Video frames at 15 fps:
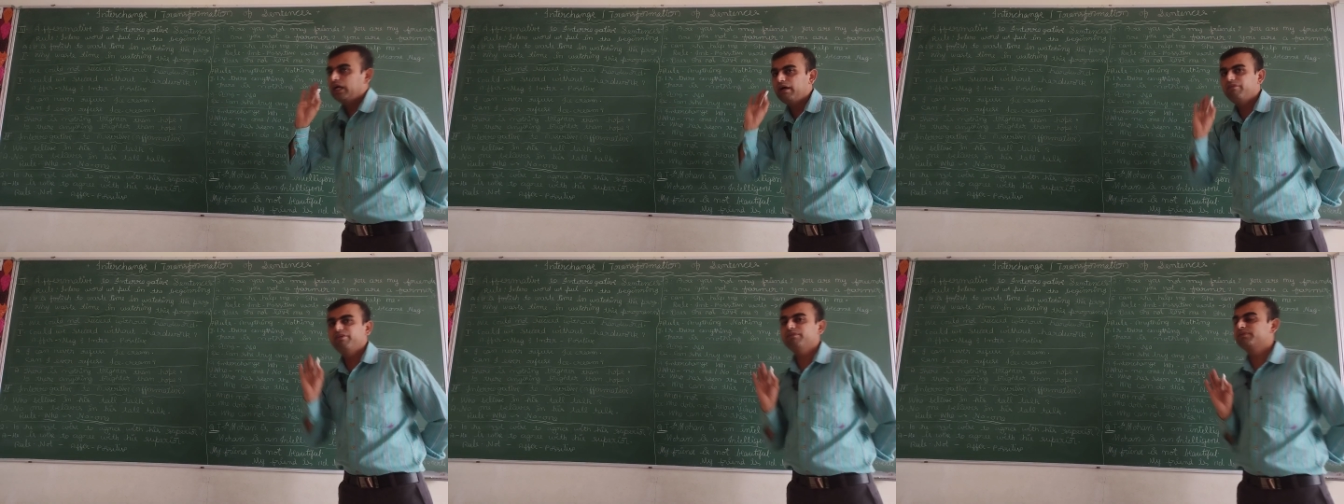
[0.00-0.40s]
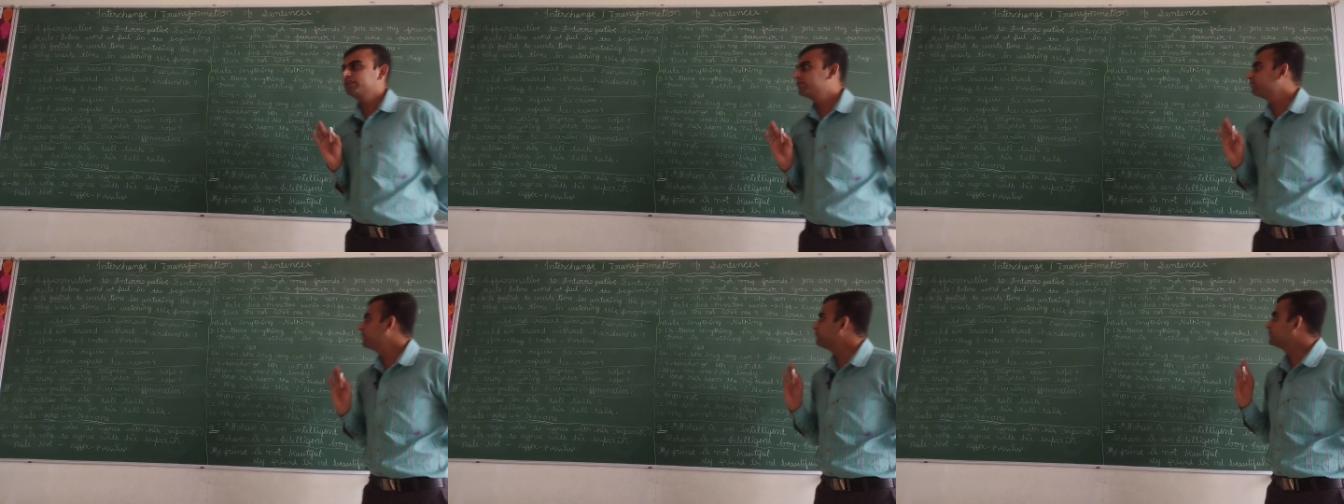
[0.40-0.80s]

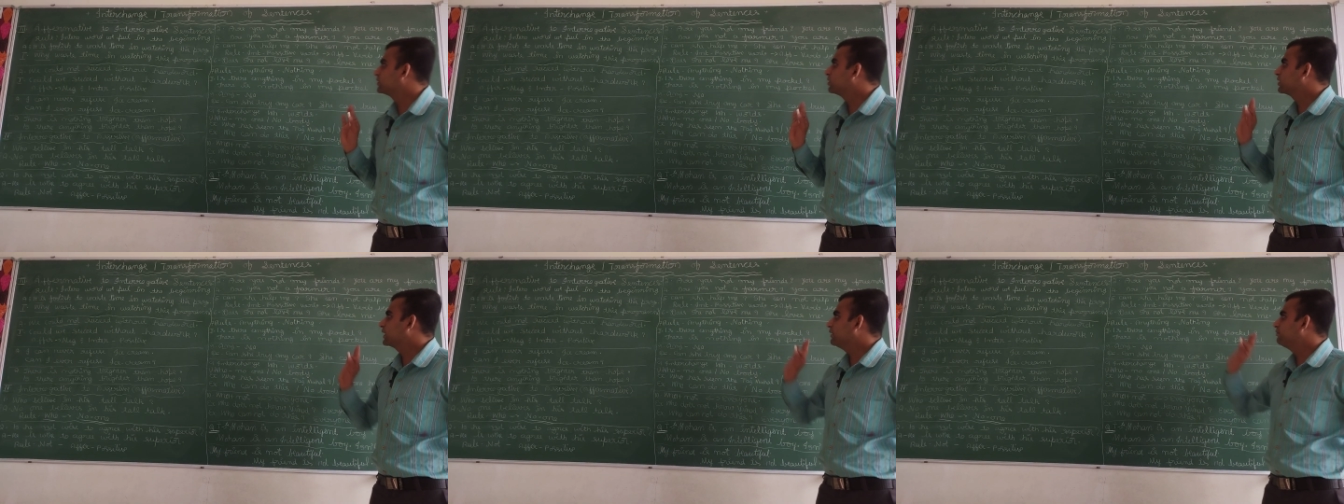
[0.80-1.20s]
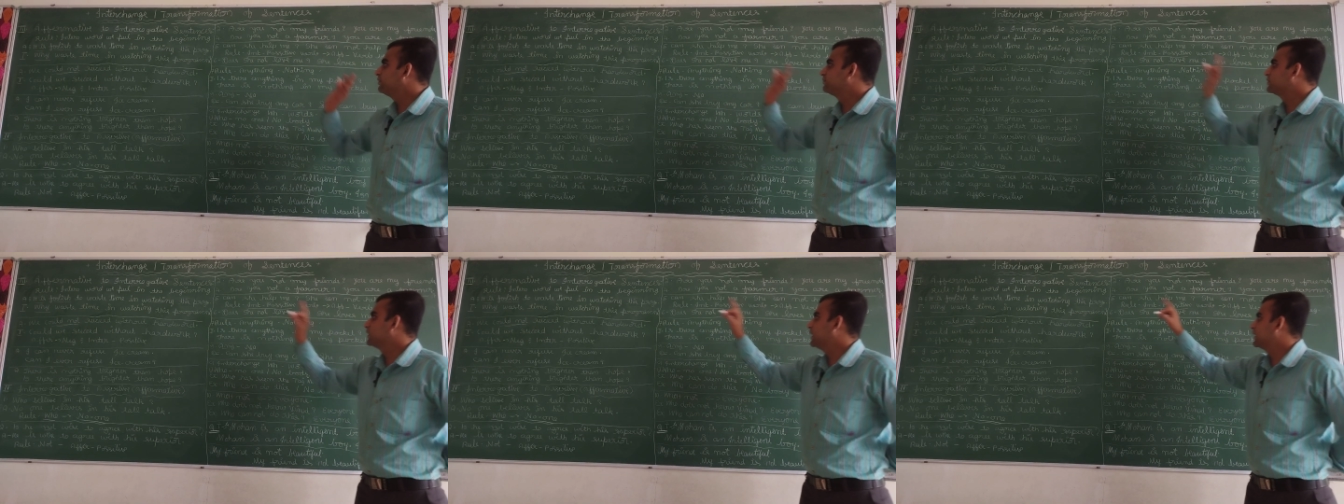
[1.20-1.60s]
Okay,
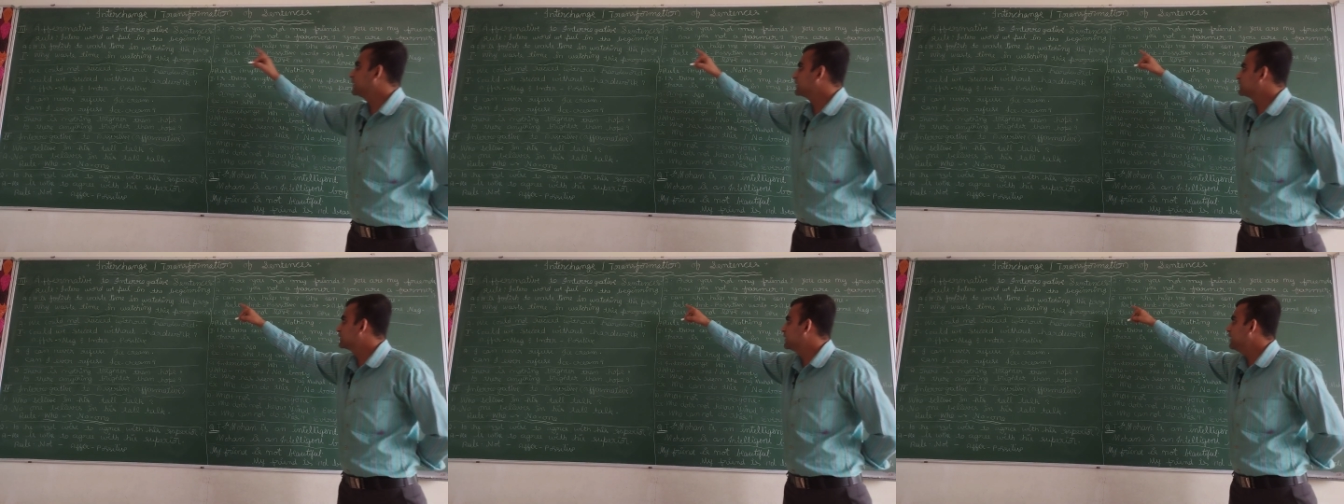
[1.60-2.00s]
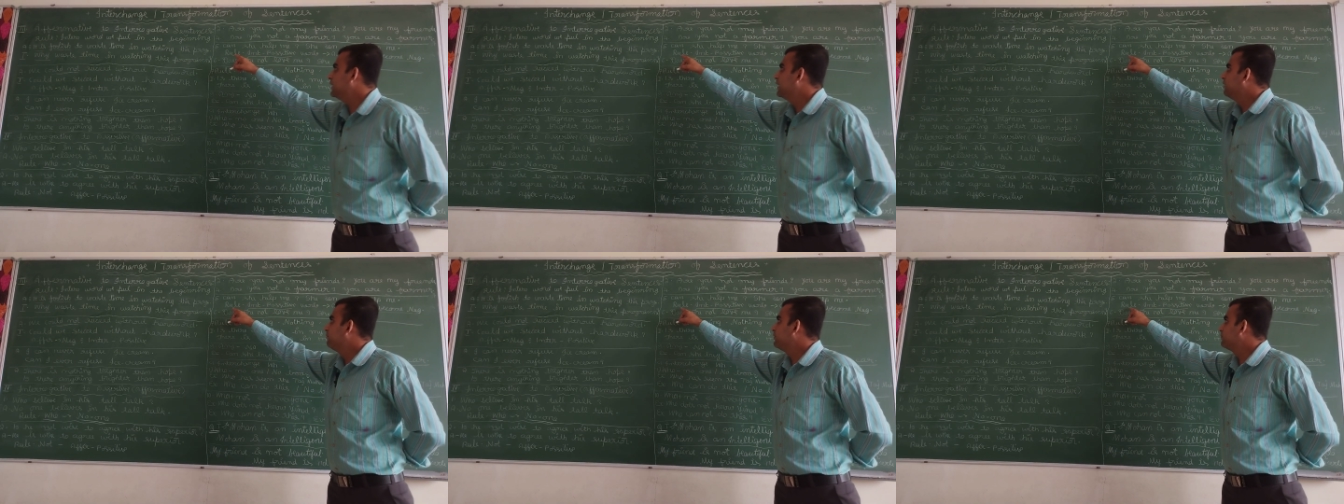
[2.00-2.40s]
fifth, let us
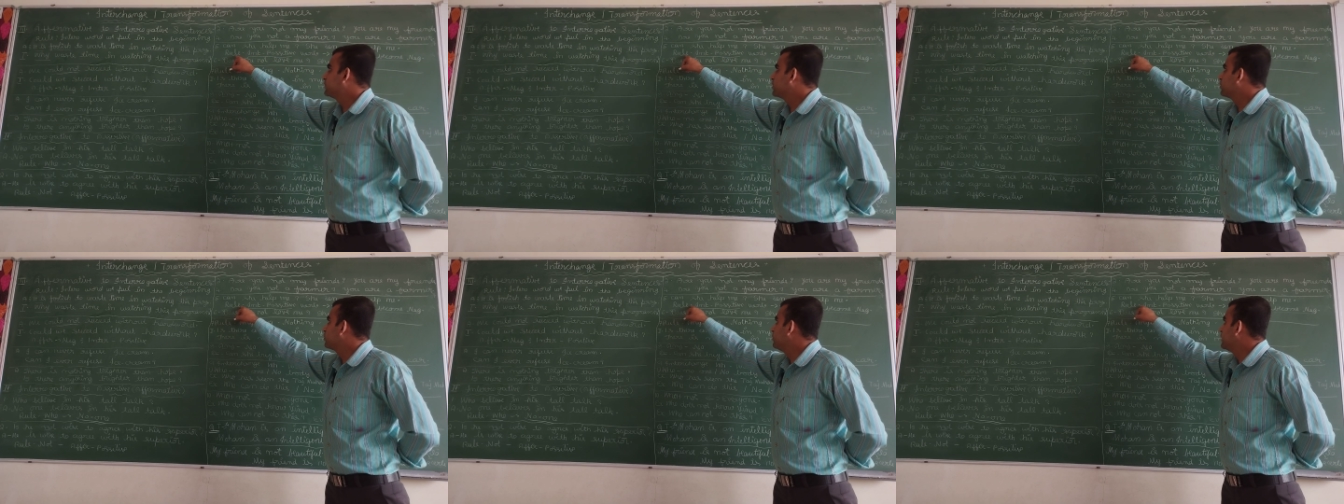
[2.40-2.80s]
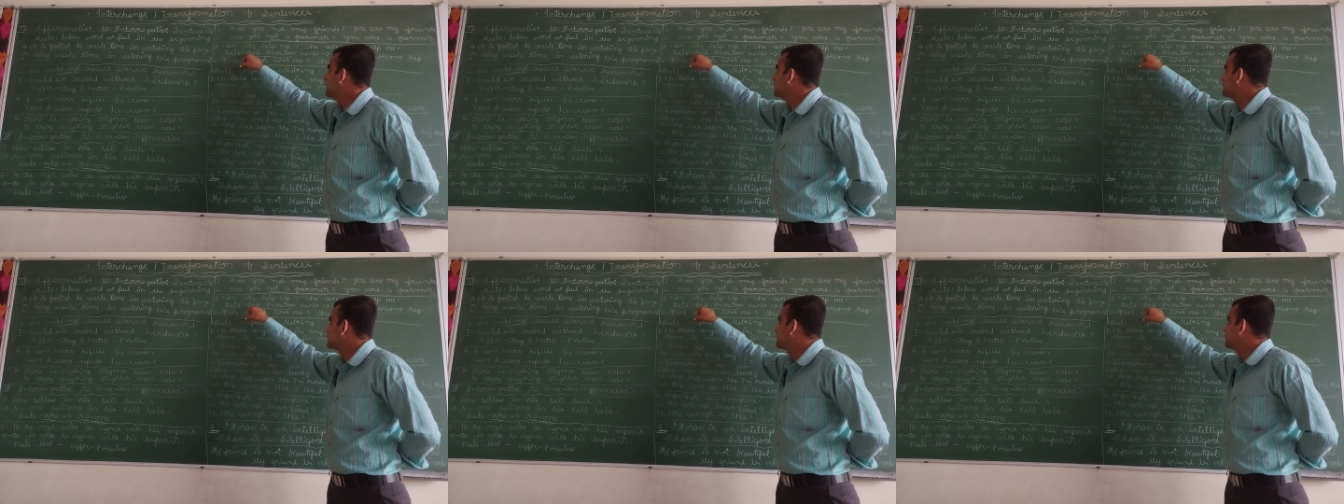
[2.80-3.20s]
see. Fifth rule
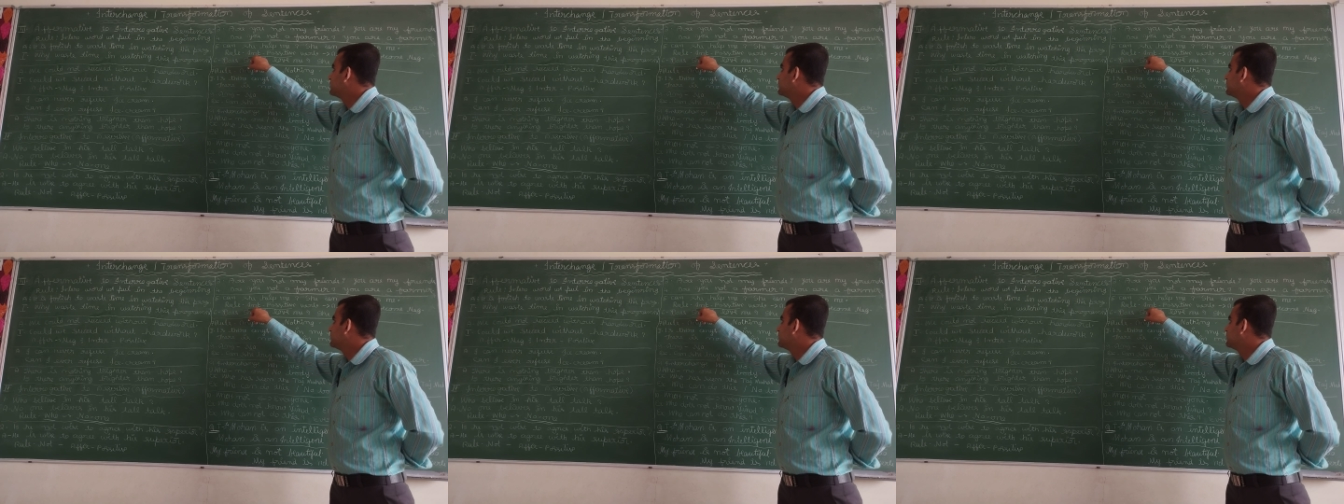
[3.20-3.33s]
is,